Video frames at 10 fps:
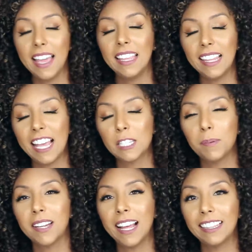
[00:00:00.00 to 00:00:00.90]
And last
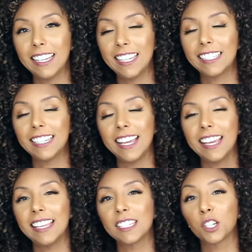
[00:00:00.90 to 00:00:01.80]
but not least
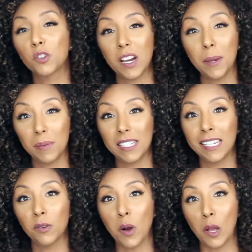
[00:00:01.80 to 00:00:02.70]
is
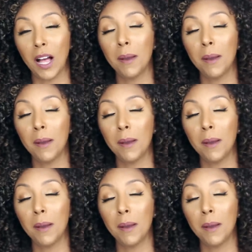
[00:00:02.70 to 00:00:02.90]
grapeseed oil.